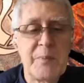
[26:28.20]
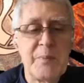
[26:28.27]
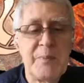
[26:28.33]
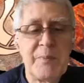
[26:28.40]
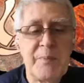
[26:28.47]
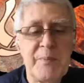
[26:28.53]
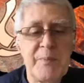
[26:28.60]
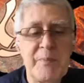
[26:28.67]

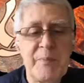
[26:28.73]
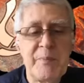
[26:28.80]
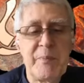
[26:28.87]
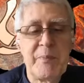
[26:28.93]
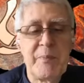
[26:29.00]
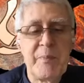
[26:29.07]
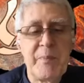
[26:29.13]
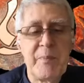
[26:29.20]

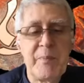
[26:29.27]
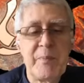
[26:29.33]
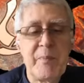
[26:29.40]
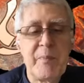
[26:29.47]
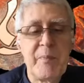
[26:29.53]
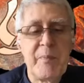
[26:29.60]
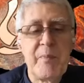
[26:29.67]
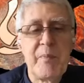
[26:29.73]

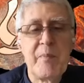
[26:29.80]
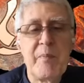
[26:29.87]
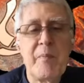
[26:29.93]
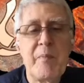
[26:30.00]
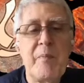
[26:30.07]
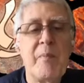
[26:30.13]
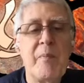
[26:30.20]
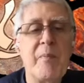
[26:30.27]

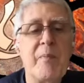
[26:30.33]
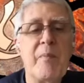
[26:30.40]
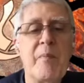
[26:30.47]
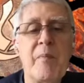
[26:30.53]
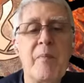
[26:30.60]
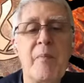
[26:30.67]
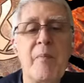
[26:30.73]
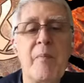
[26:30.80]

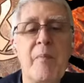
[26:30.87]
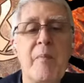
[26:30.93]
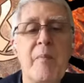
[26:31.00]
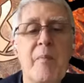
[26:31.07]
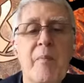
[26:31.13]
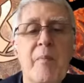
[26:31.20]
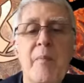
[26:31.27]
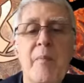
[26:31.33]

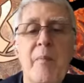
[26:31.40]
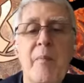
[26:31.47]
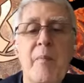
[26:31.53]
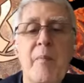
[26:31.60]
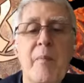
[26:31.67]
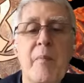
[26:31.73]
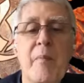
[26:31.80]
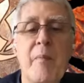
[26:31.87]

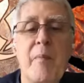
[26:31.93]
No one is speaking in this clip.